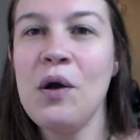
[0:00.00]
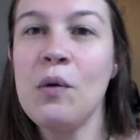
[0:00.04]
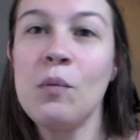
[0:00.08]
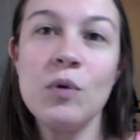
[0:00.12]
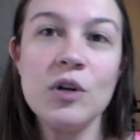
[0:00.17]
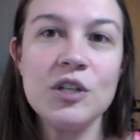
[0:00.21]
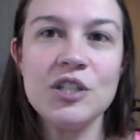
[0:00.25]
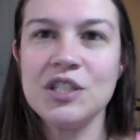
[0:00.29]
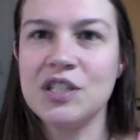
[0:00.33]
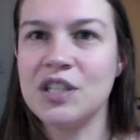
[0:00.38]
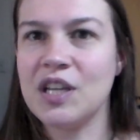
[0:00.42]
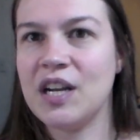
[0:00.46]

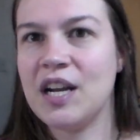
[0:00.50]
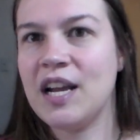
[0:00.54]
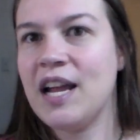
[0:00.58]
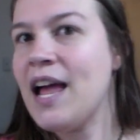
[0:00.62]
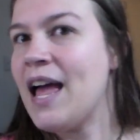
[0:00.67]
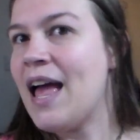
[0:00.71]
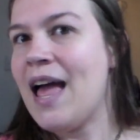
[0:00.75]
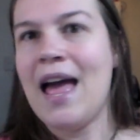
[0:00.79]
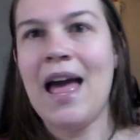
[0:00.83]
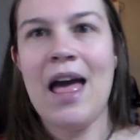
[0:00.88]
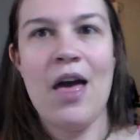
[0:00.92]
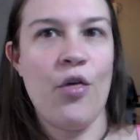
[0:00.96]
We're just gonna
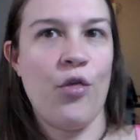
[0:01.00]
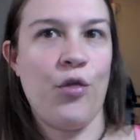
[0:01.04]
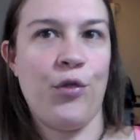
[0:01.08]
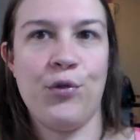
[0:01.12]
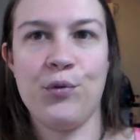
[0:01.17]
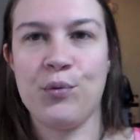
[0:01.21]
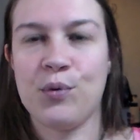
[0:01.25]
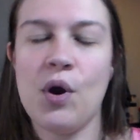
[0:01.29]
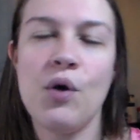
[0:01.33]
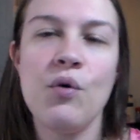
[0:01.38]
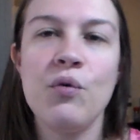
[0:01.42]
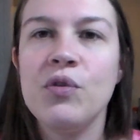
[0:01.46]

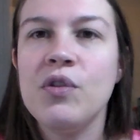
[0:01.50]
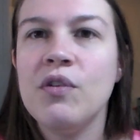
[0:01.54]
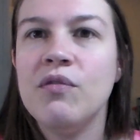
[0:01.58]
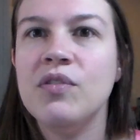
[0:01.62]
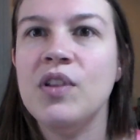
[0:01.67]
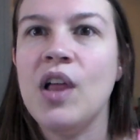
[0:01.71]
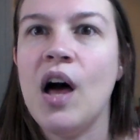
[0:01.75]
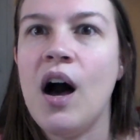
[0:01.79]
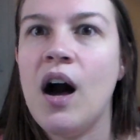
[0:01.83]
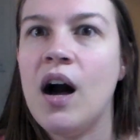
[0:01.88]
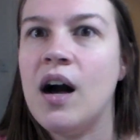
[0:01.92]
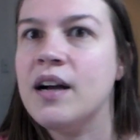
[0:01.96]
throw the
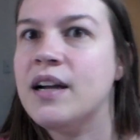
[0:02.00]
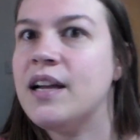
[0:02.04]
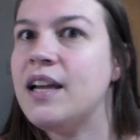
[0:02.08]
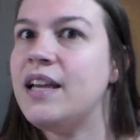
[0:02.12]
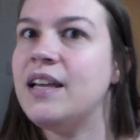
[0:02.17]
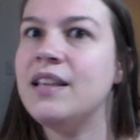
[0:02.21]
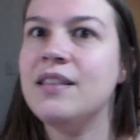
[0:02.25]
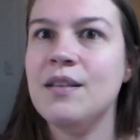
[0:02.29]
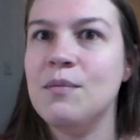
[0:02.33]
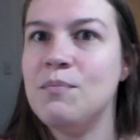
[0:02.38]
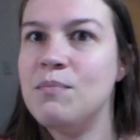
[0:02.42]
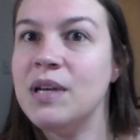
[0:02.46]
vlog
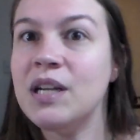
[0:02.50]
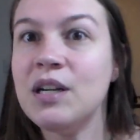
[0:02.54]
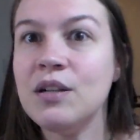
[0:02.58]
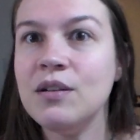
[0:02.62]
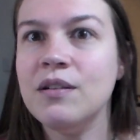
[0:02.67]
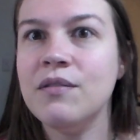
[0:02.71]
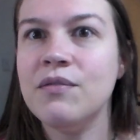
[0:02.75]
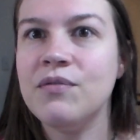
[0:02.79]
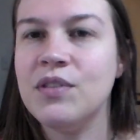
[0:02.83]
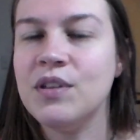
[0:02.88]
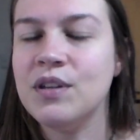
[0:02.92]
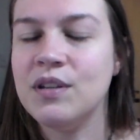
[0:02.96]
in the
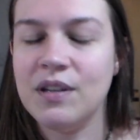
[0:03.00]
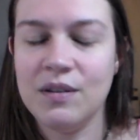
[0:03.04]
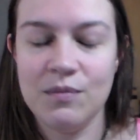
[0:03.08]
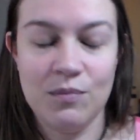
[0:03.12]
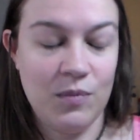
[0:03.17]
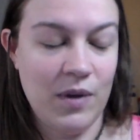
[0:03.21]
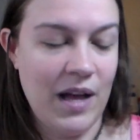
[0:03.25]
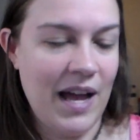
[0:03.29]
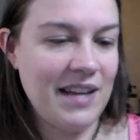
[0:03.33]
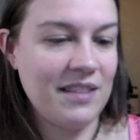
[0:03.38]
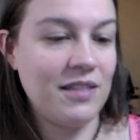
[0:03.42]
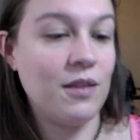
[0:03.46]
middle of
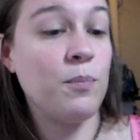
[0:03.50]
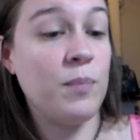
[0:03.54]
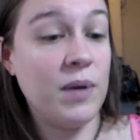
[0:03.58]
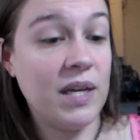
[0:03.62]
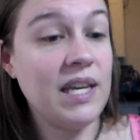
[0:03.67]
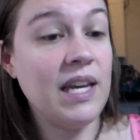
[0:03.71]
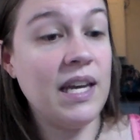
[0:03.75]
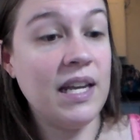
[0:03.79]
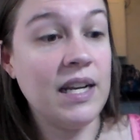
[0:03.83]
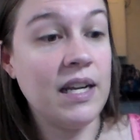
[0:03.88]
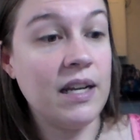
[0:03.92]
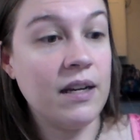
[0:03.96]
at the
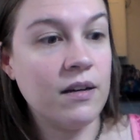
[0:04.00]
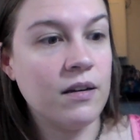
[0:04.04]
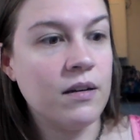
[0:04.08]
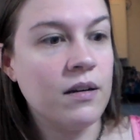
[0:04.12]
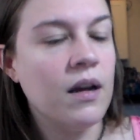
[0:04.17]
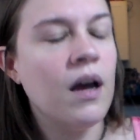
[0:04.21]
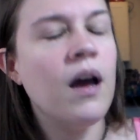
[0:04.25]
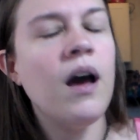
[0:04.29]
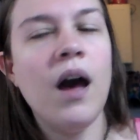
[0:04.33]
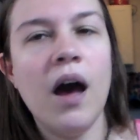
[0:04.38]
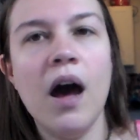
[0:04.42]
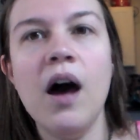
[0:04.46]
beginning
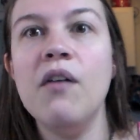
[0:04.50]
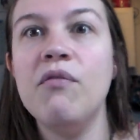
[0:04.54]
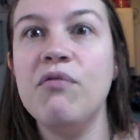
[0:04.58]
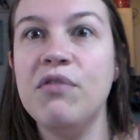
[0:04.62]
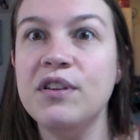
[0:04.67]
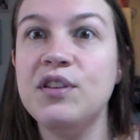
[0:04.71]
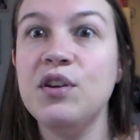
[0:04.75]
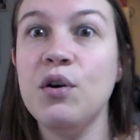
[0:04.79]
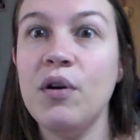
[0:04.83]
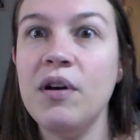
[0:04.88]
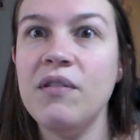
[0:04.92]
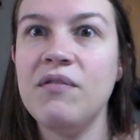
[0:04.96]
of
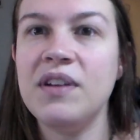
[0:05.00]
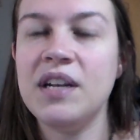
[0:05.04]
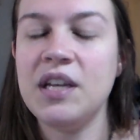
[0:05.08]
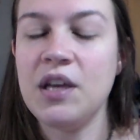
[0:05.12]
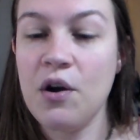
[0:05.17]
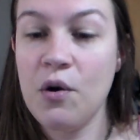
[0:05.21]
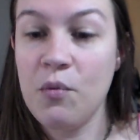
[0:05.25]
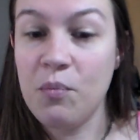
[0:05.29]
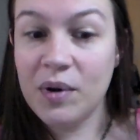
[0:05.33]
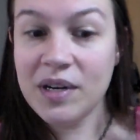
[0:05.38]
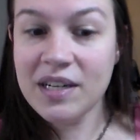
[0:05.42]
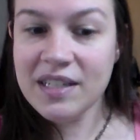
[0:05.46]
the toy
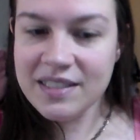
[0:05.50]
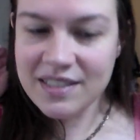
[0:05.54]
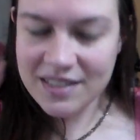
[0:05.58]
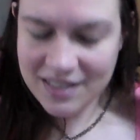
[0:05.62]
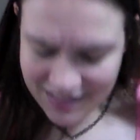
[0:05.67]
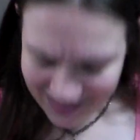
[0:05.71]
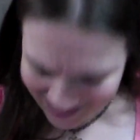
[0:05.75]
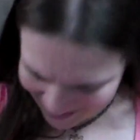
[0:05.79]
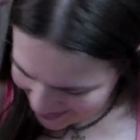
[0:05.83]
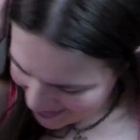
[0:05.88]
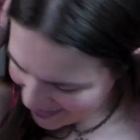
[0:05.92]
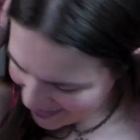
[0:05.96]
video, but it